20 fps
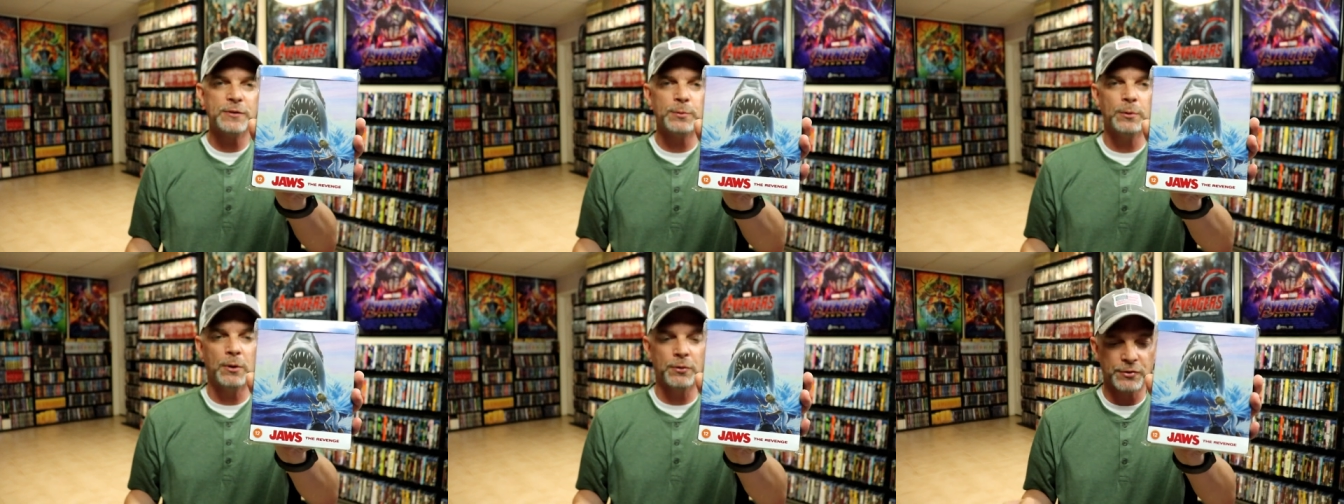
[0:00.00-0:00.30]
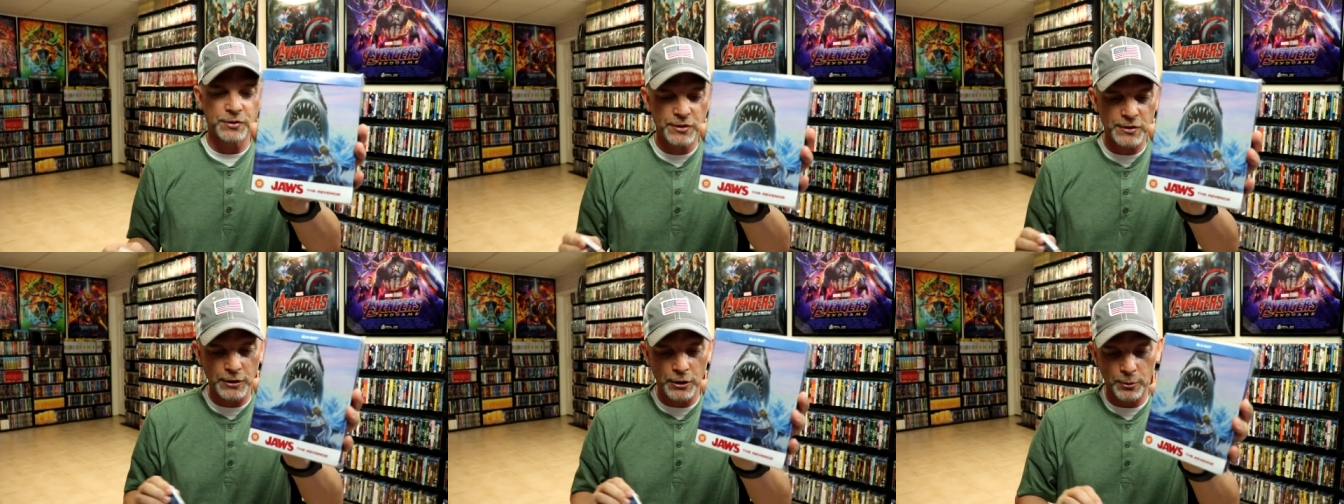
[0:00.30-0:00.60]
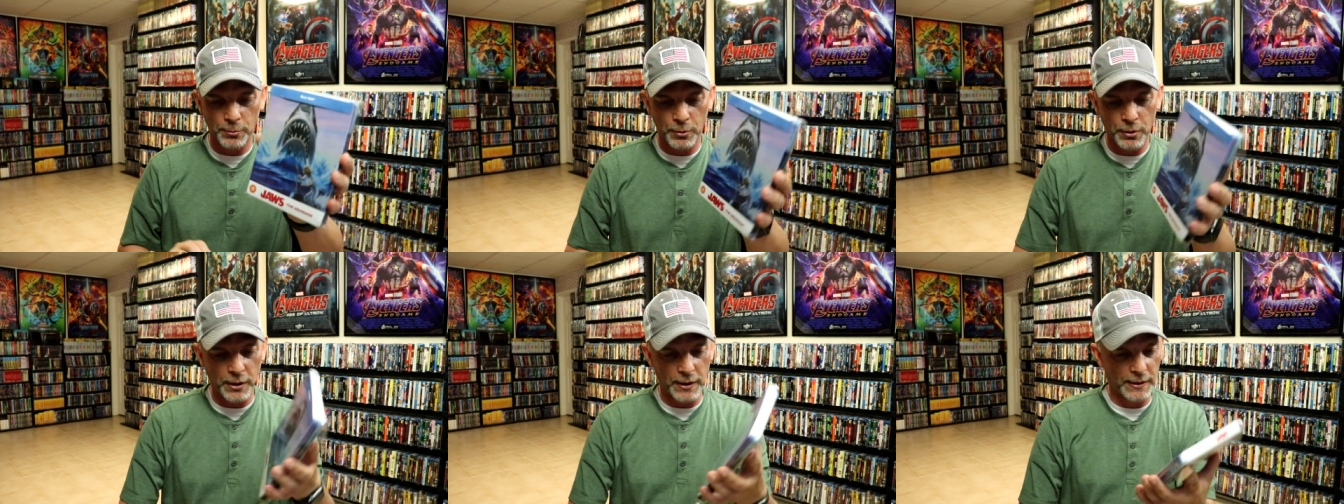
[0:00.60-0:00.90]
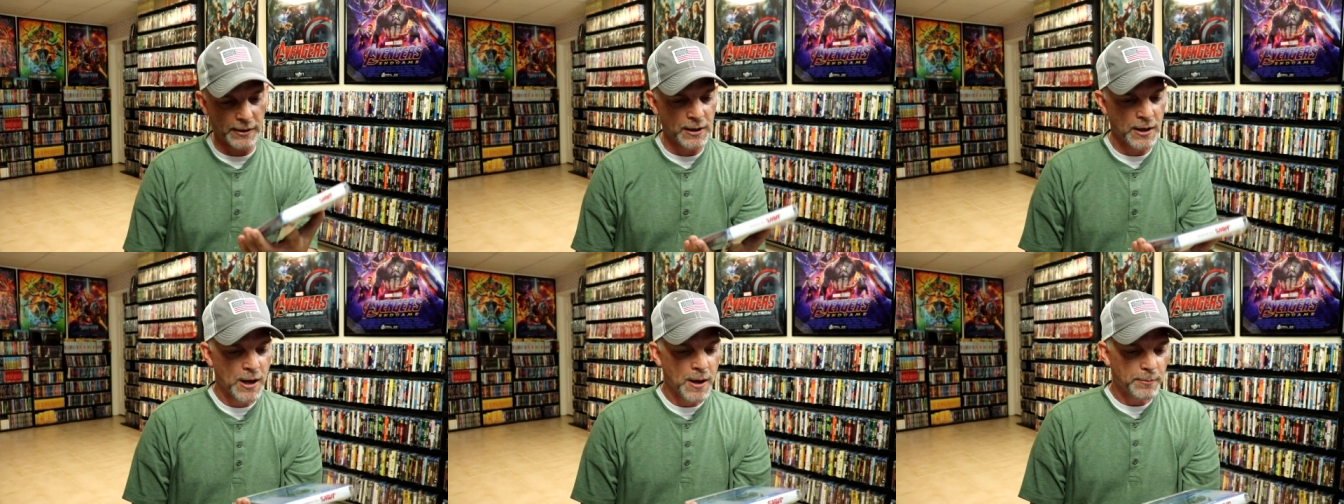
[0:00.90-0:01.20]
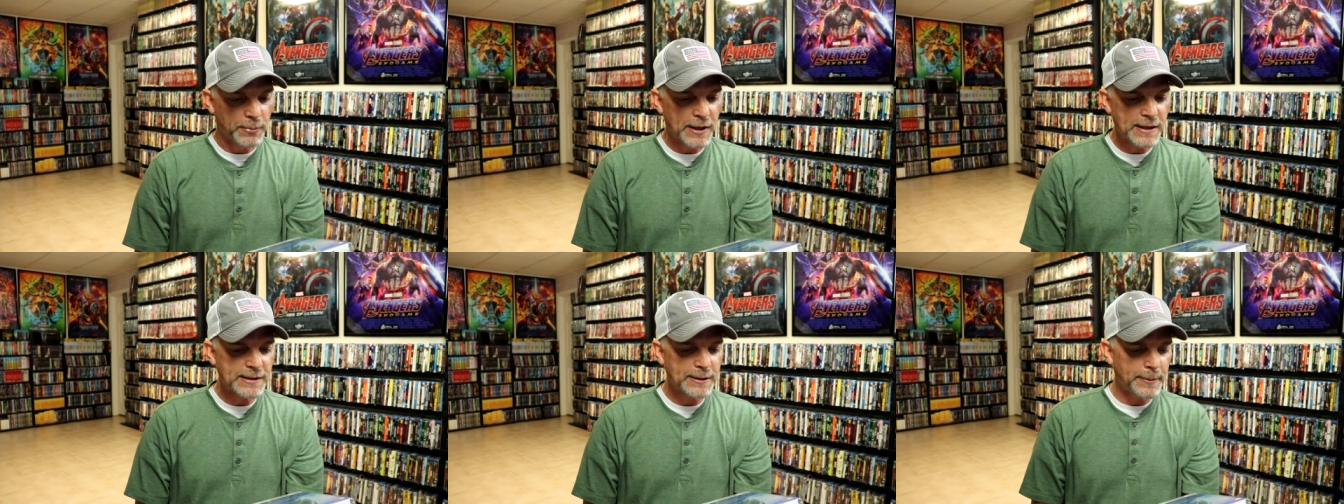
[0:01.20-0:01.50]
this one on Steelbook.
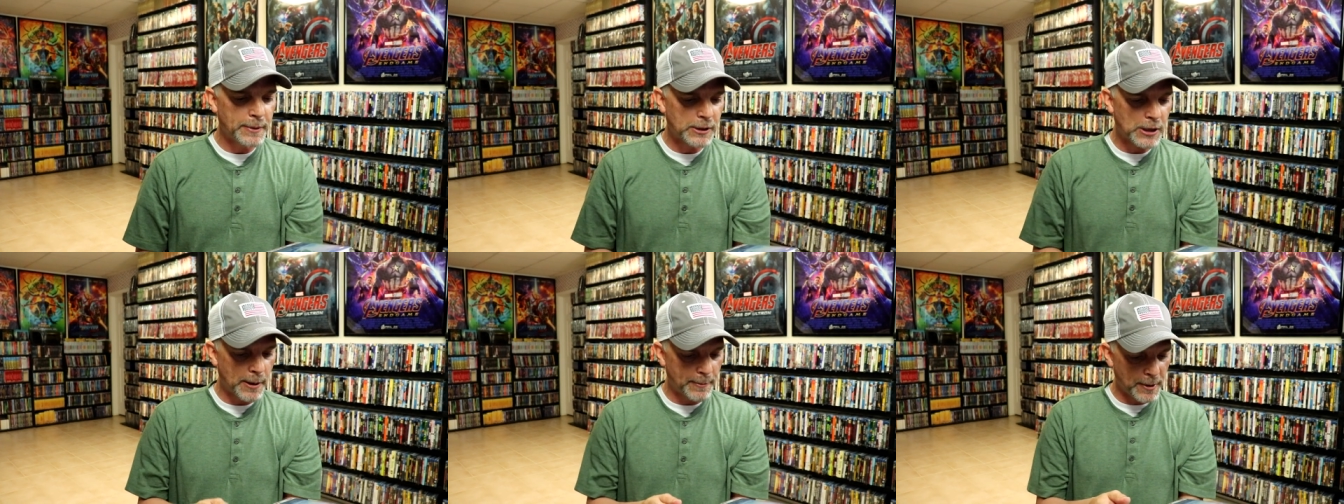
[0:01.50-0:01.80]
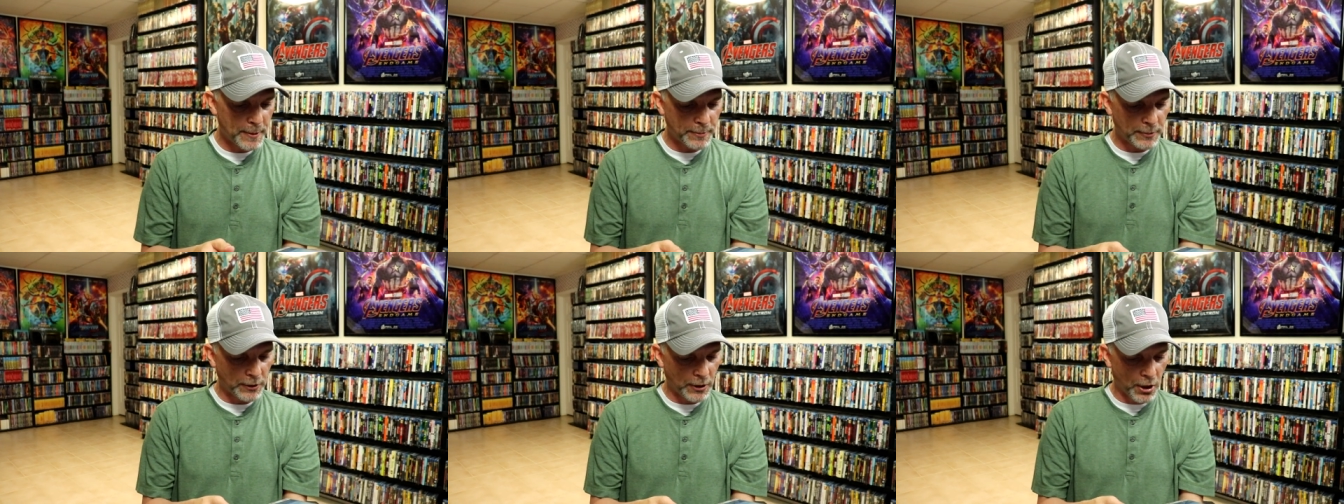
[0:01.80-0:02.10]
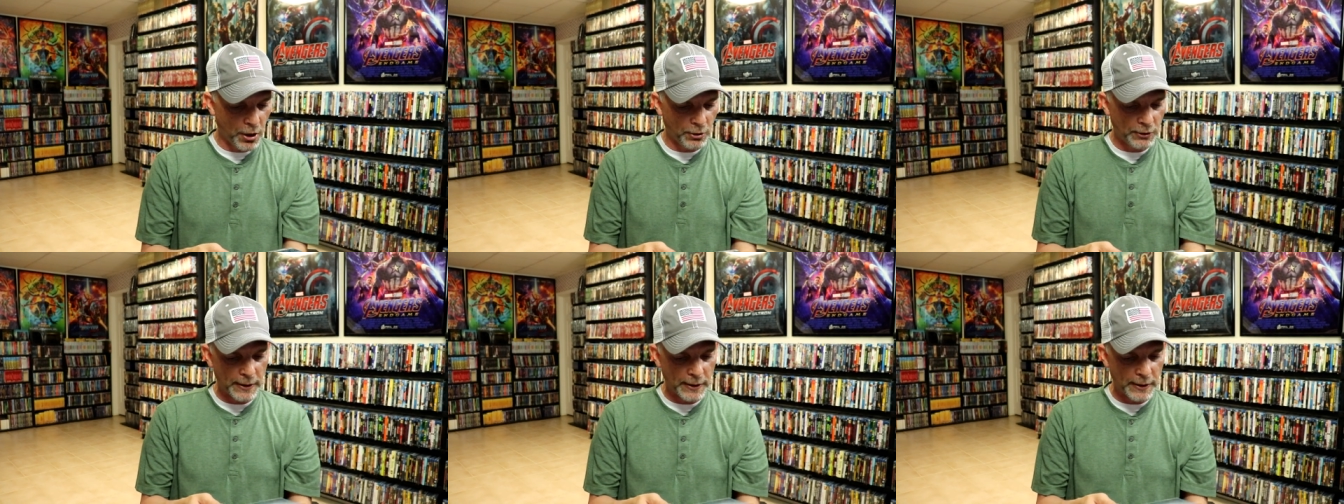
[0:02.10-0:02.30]
Please leave me a comment below.